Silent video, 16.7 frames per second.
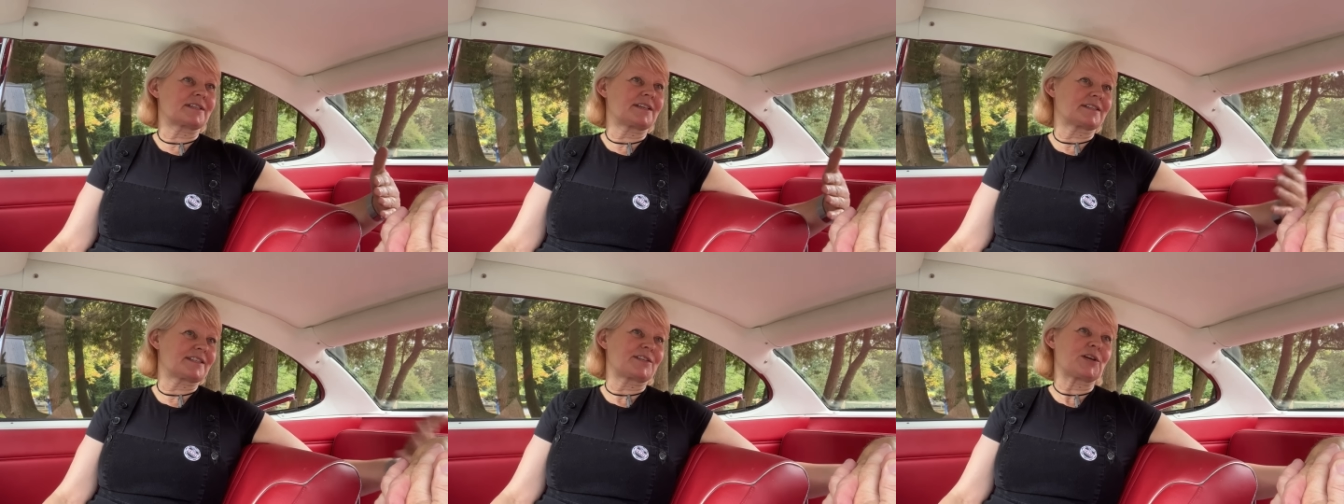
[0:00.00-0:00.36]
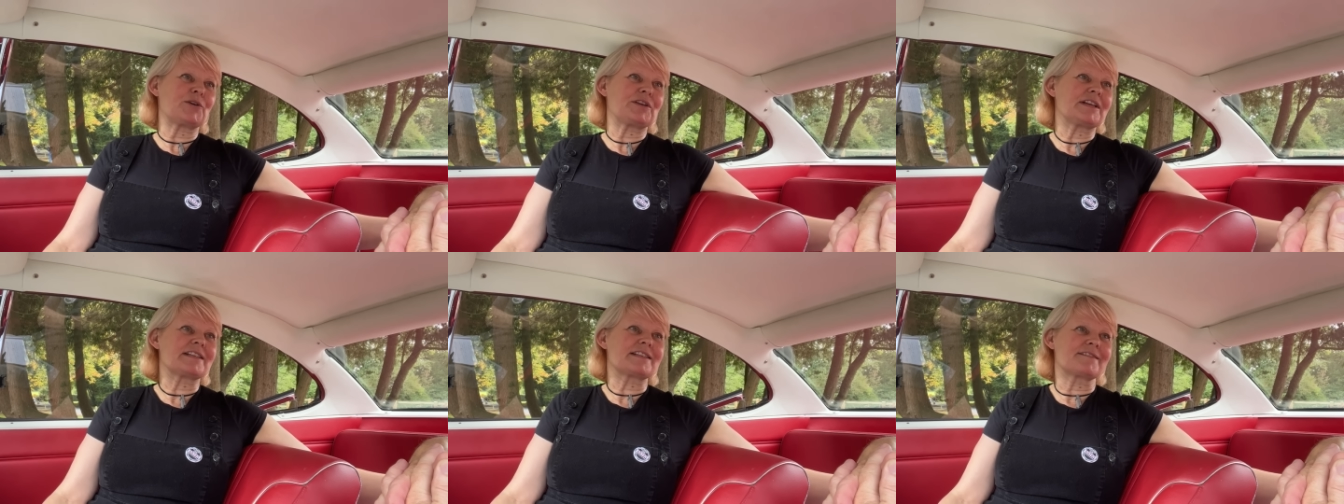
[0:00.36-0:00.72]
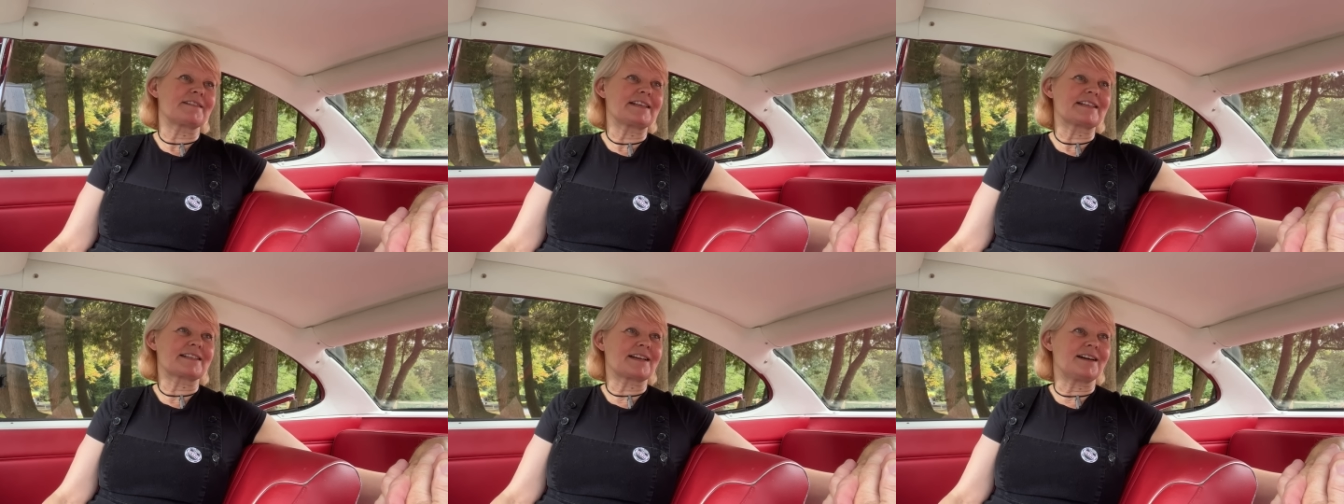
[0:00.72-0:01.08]
custodians of
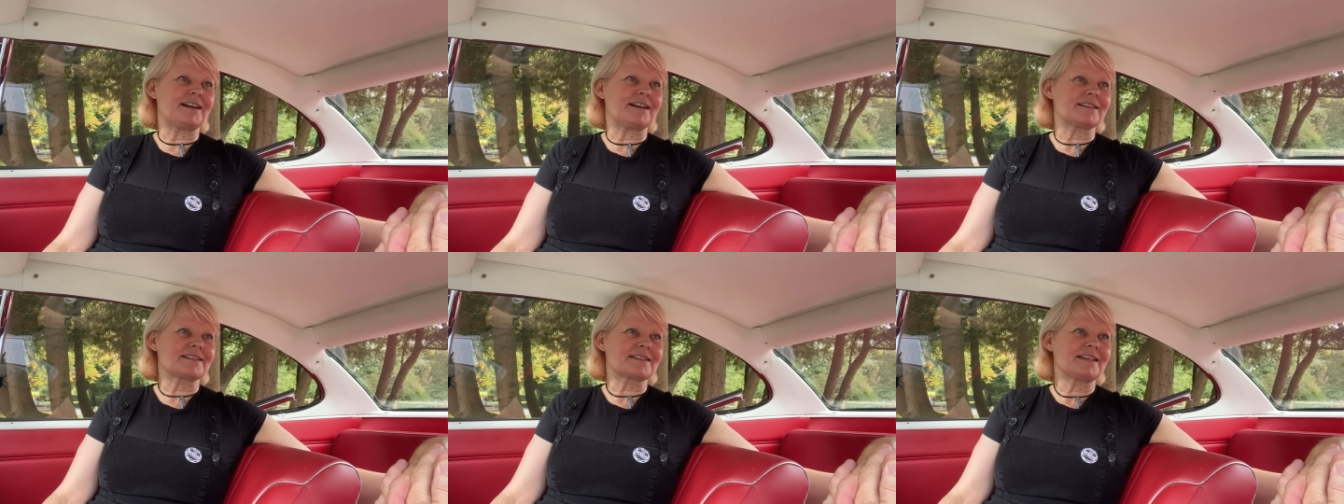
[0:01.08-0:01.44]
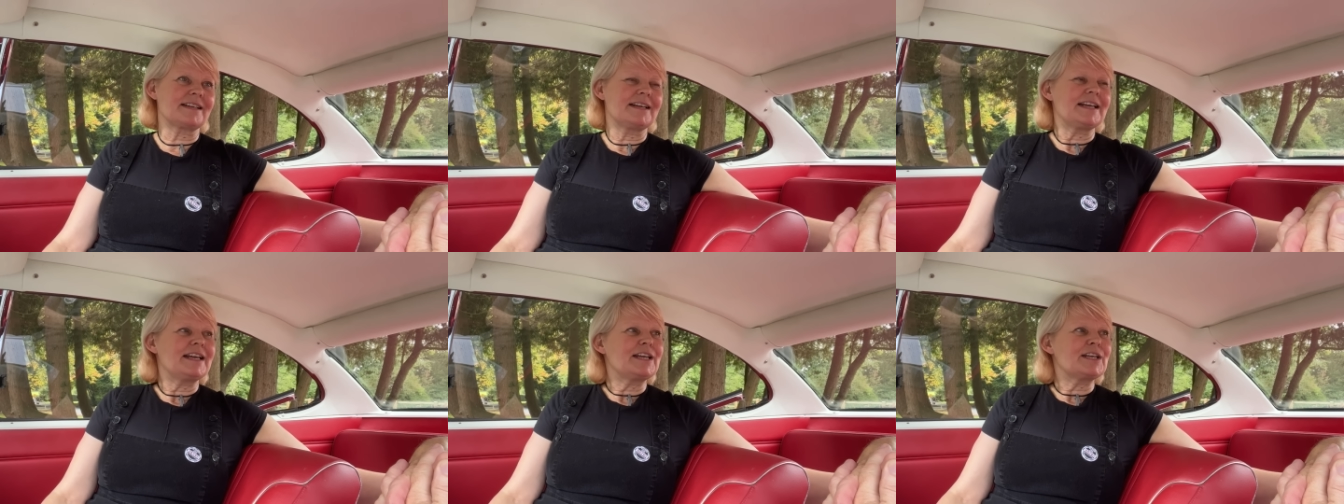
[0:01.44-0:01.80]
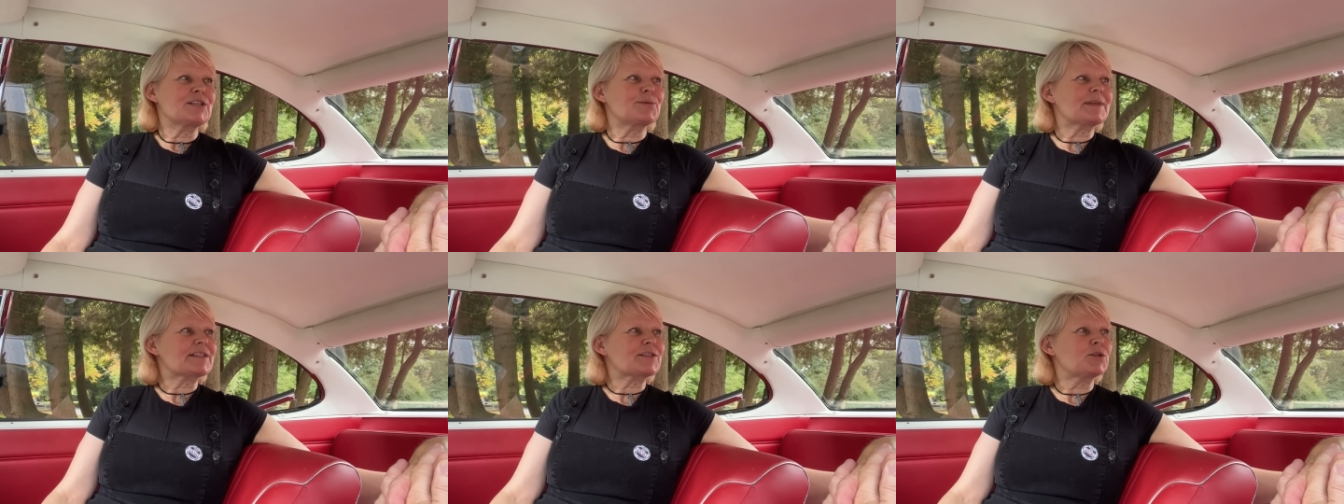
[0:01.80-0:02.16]
these cars.
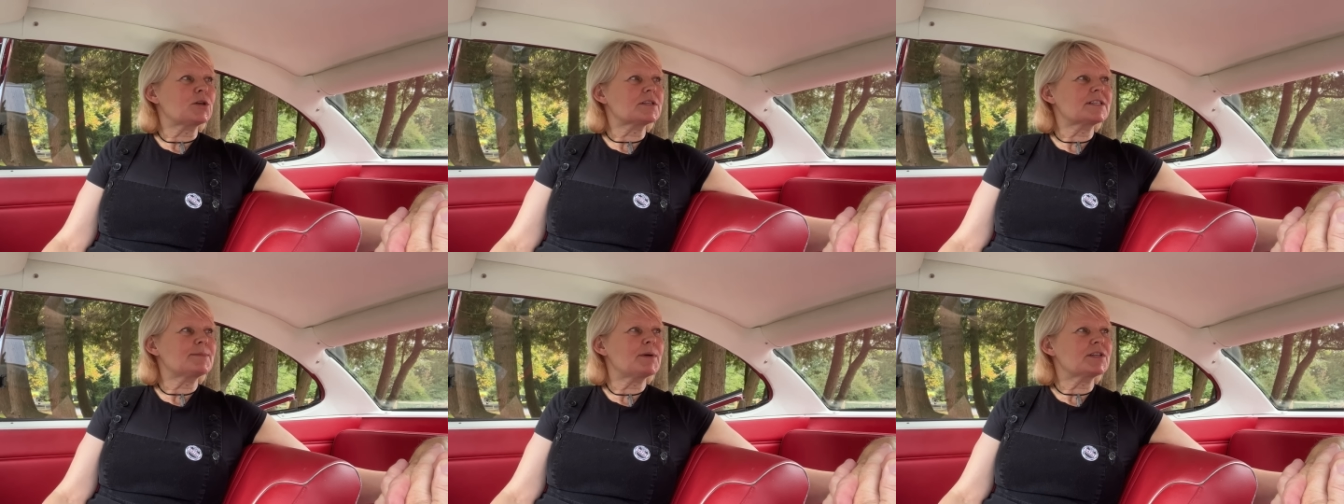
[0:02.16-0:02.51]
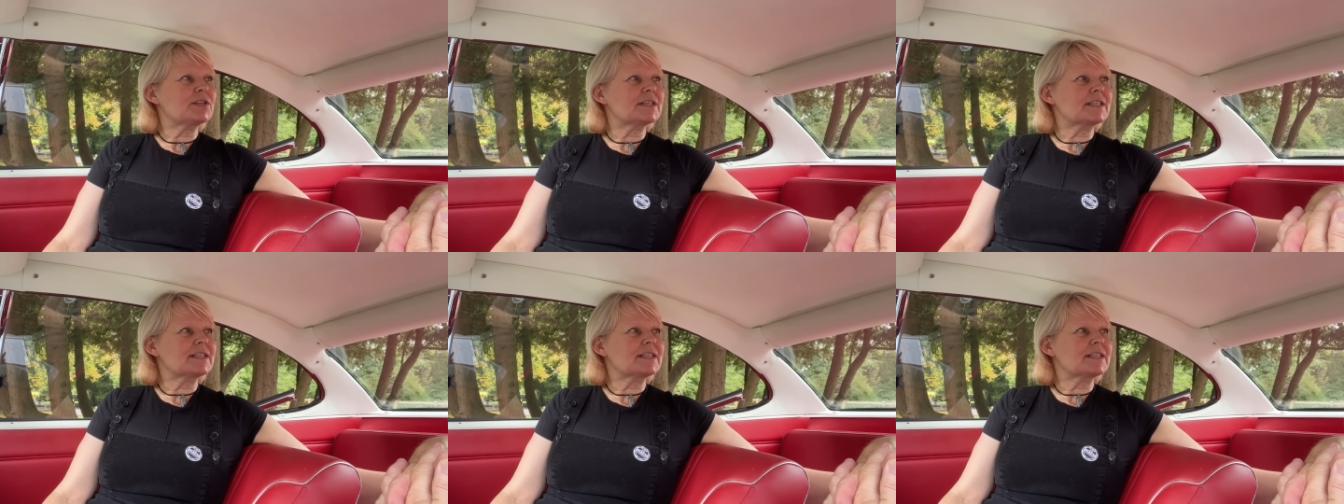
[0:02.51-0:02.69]
So it's not as much